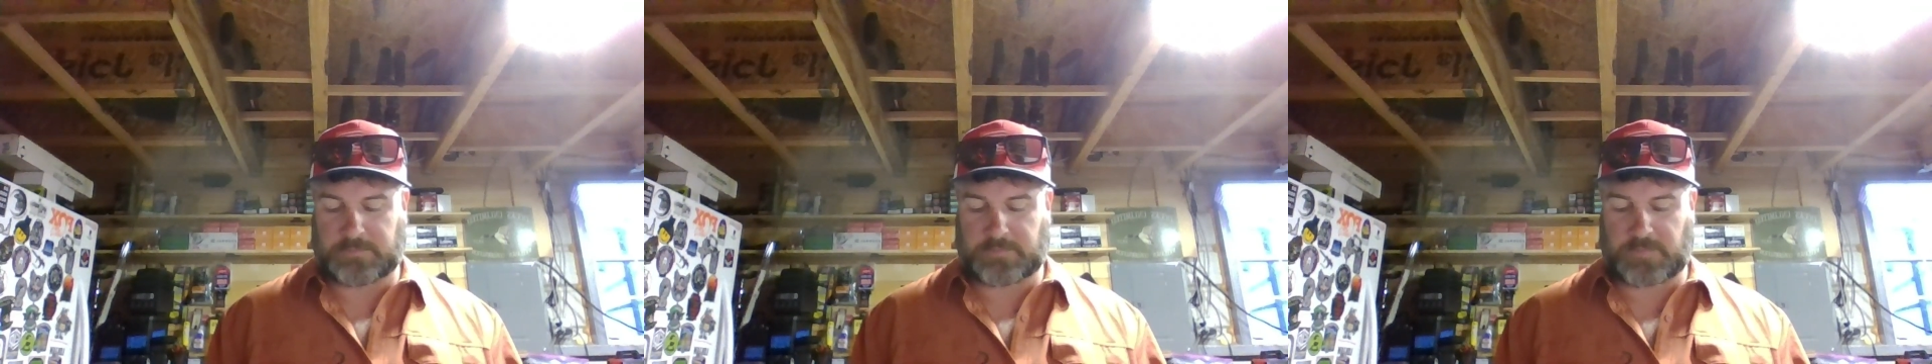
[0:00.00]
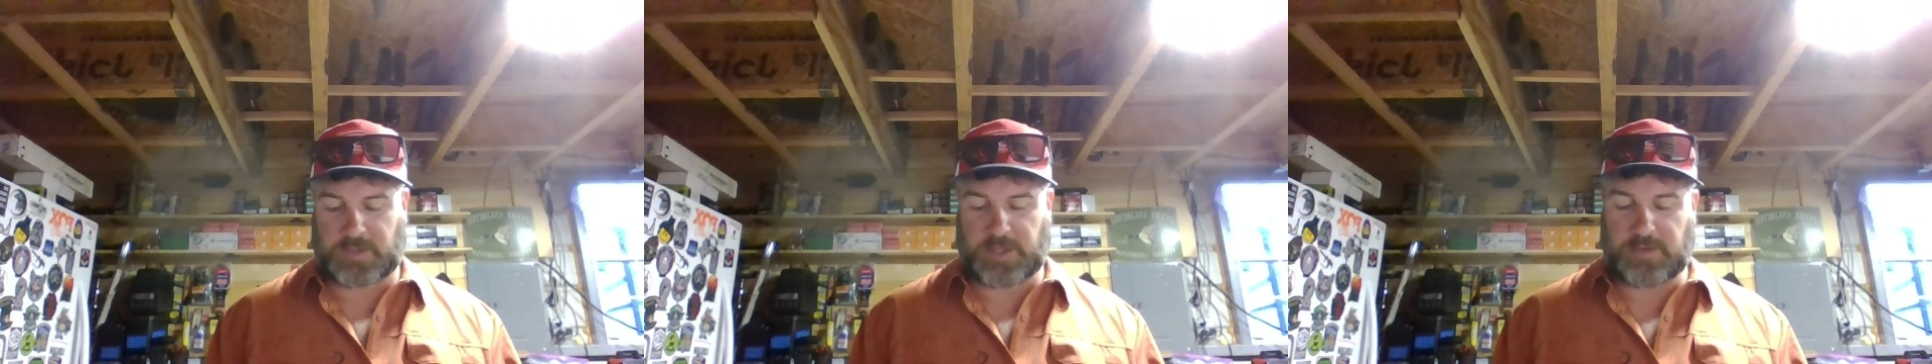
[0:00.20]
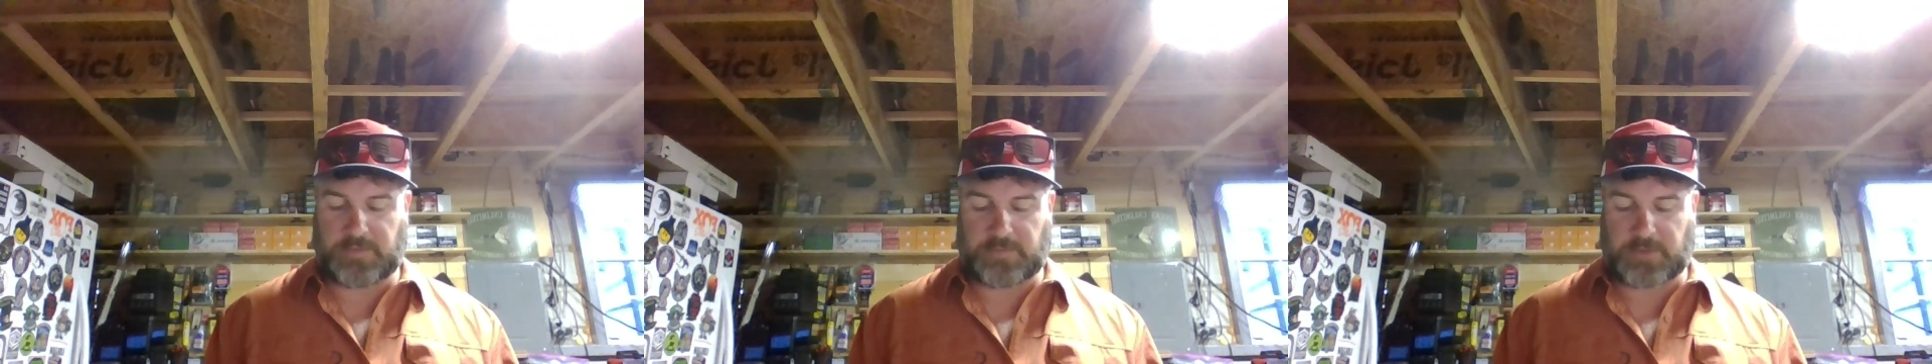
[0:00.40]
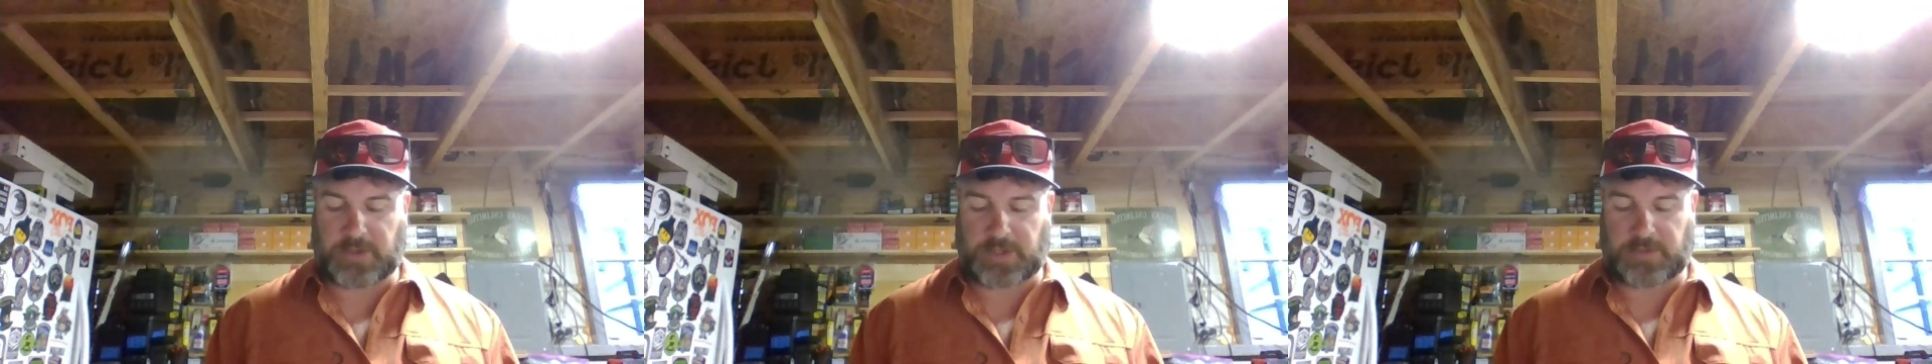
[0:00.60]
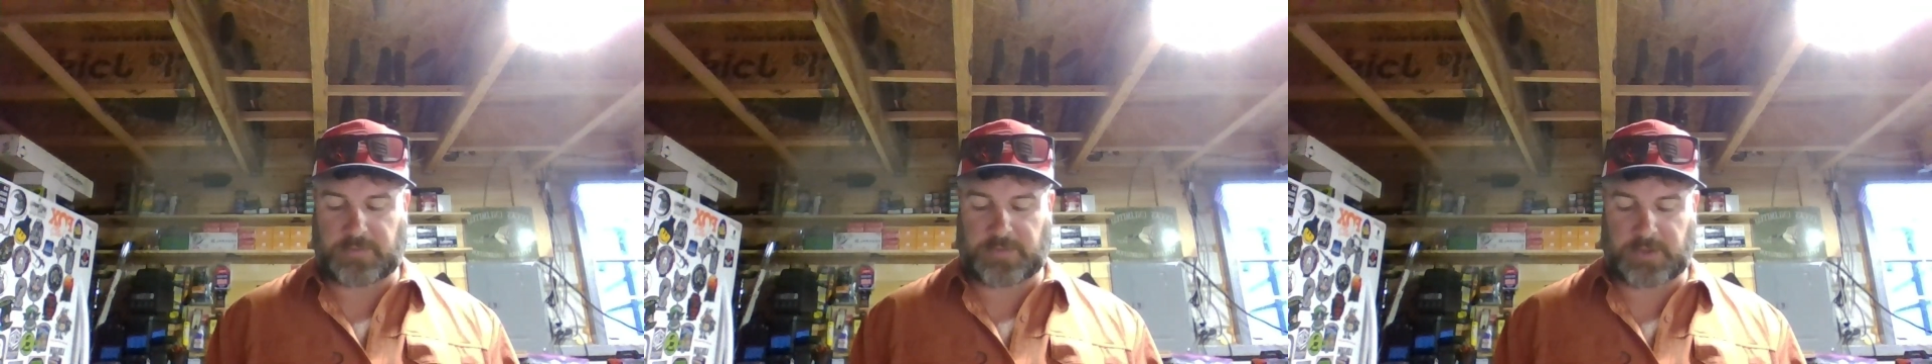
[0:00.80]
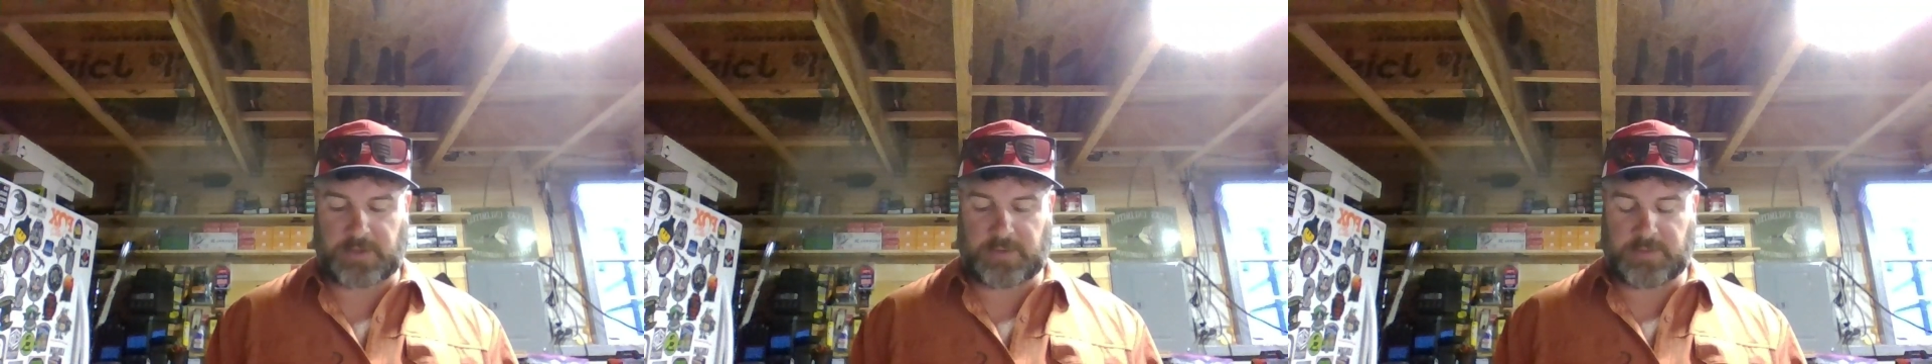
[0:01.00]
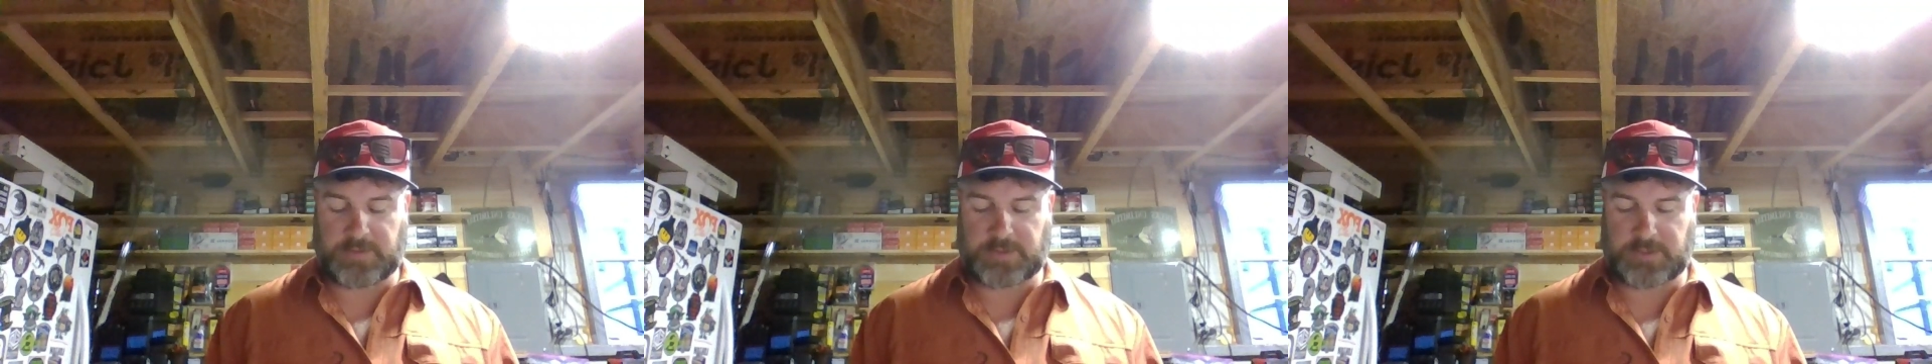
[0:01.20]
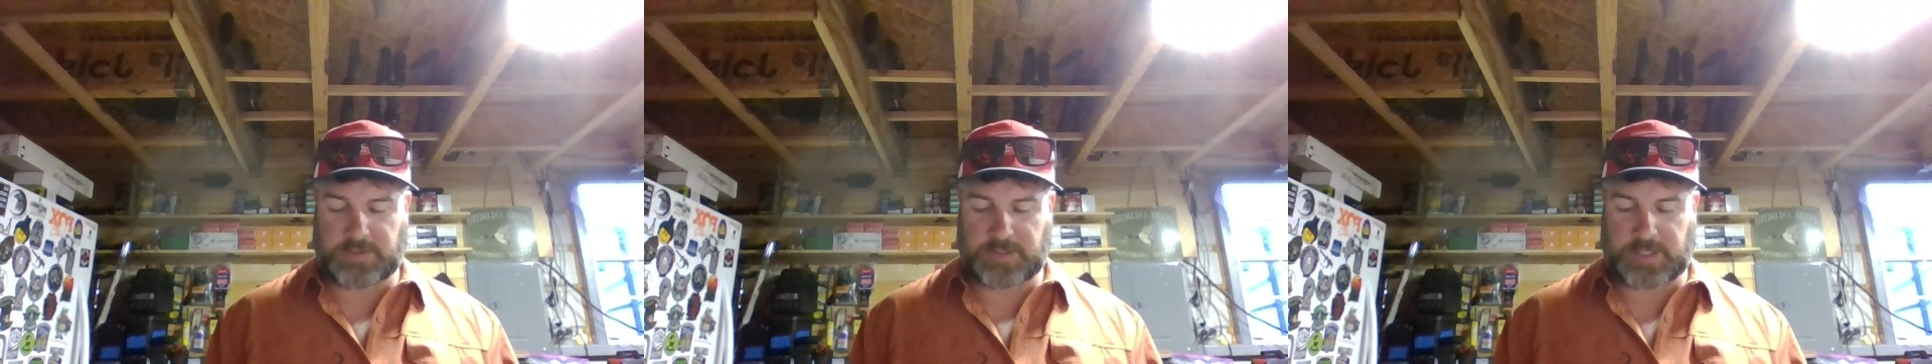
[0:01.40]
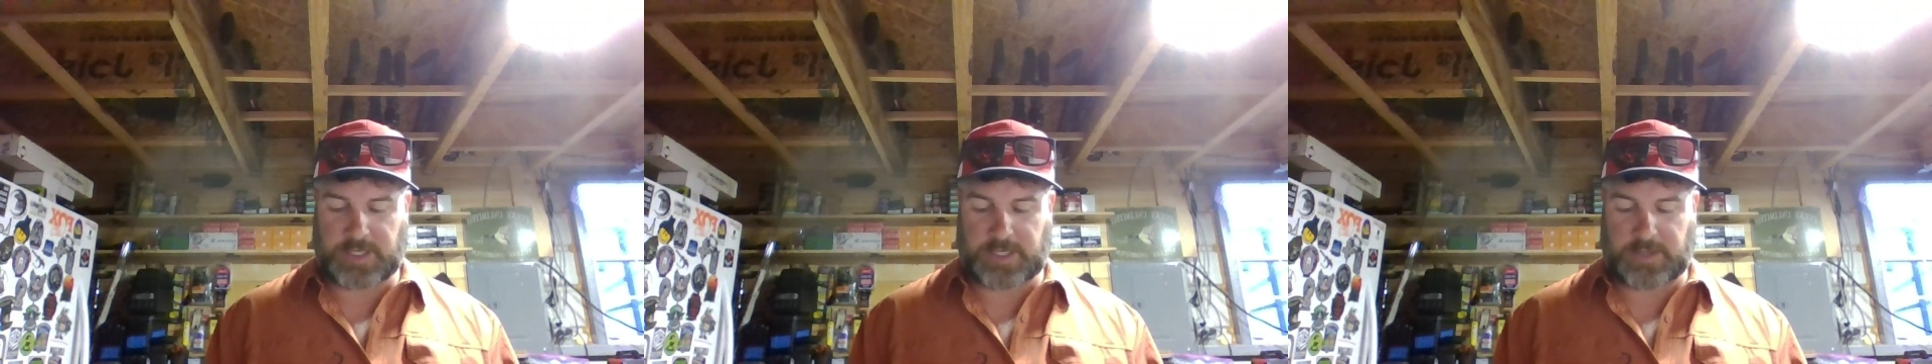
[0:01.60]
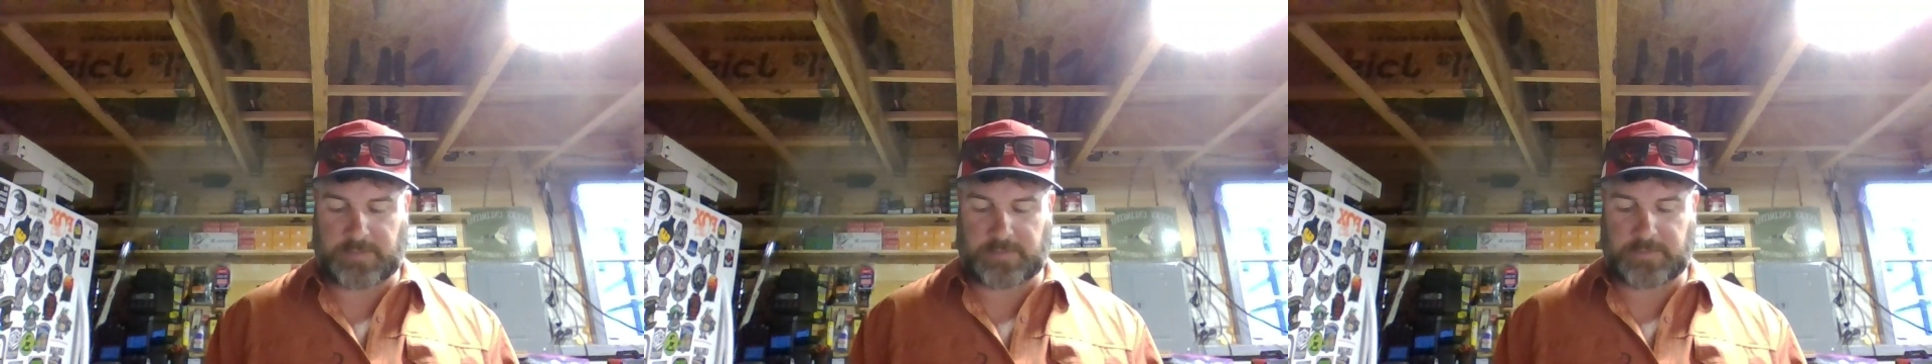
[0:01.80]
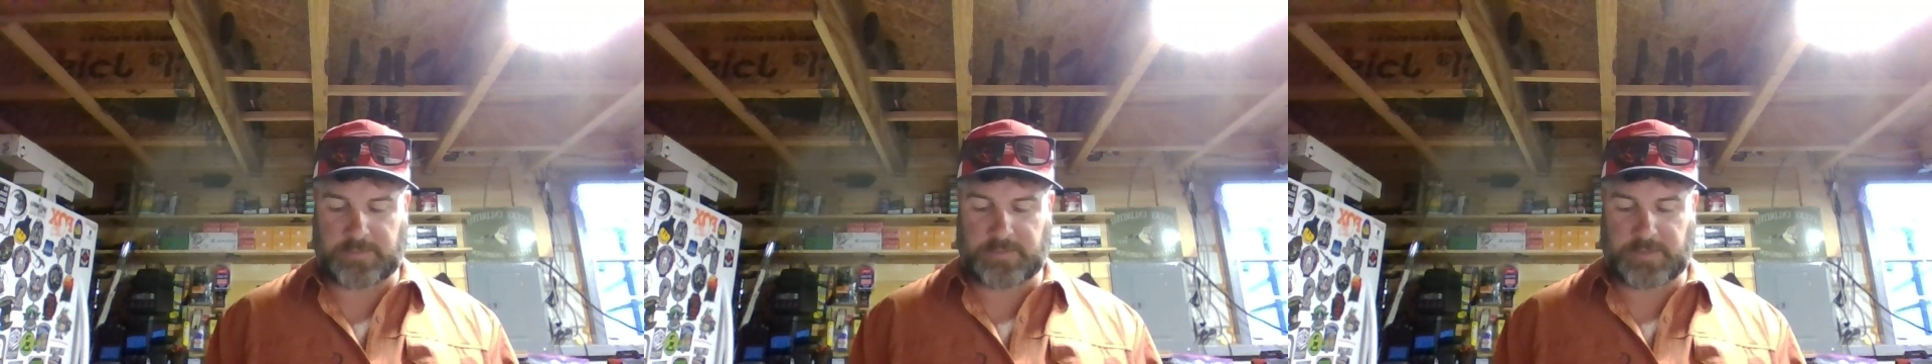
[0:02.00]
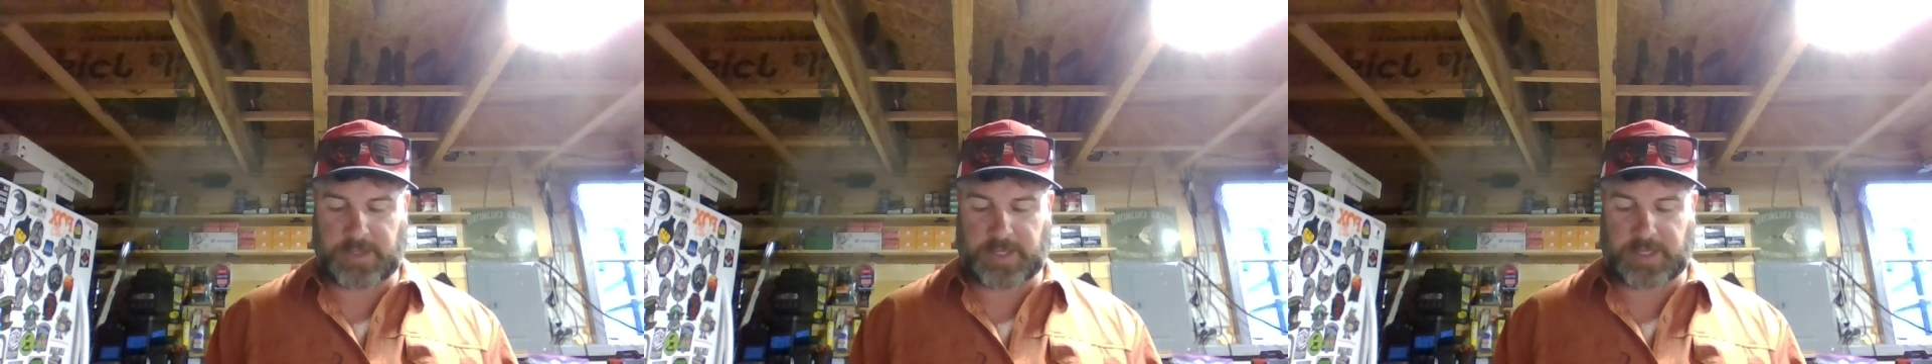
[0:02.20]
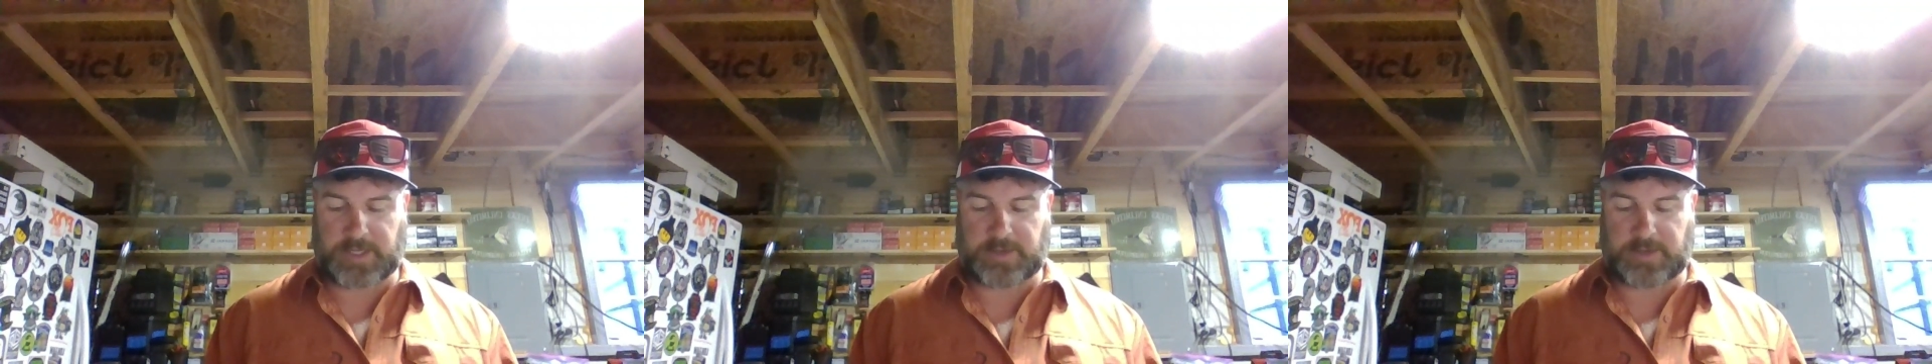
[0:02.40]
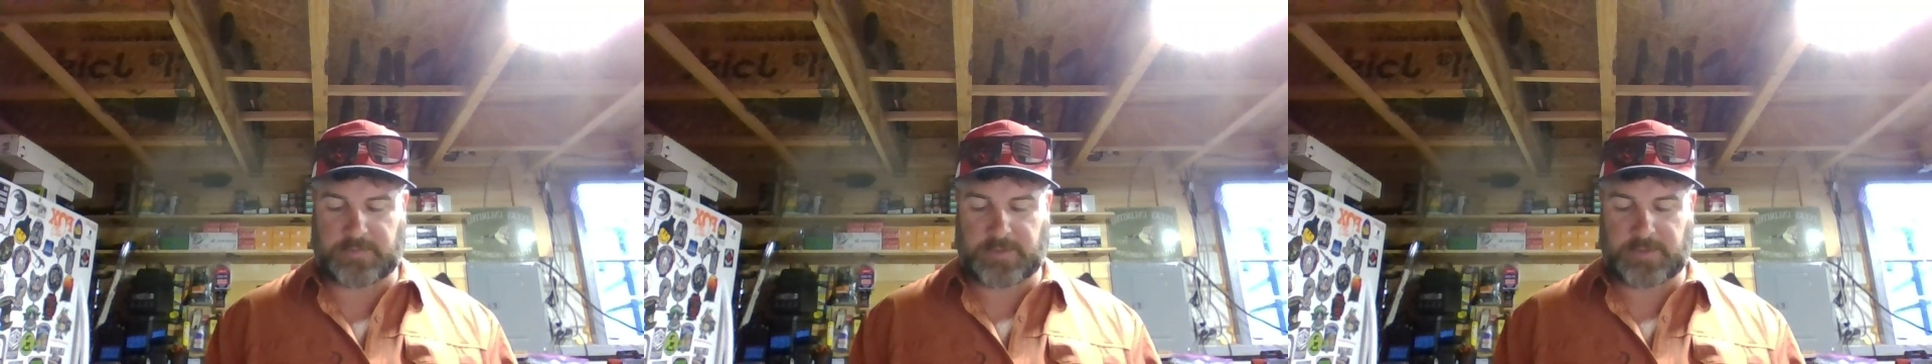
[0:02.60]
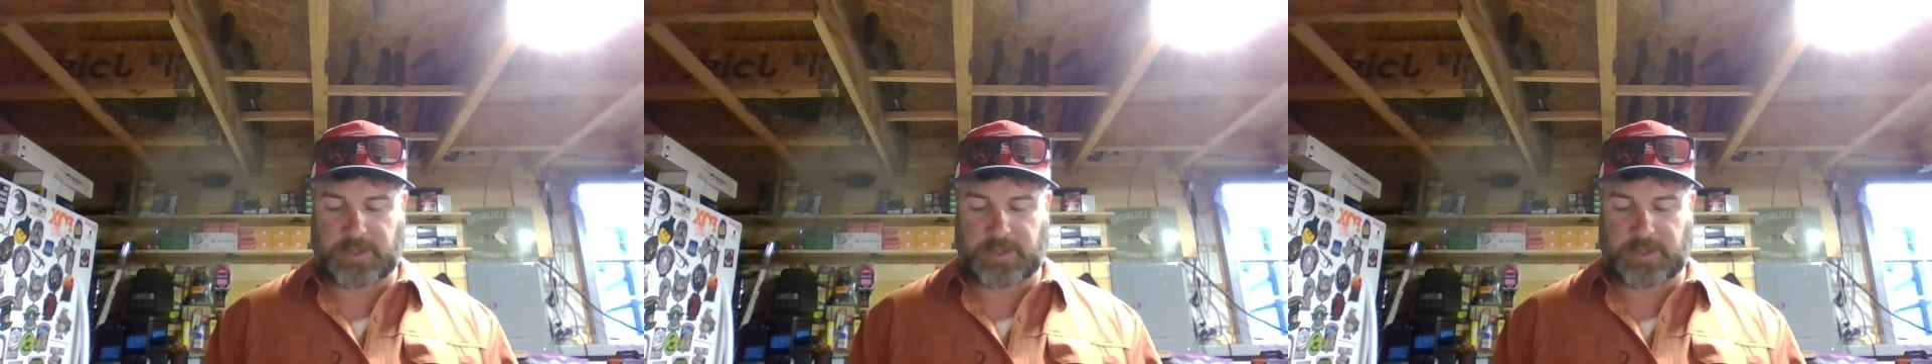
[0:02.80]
it really feels. And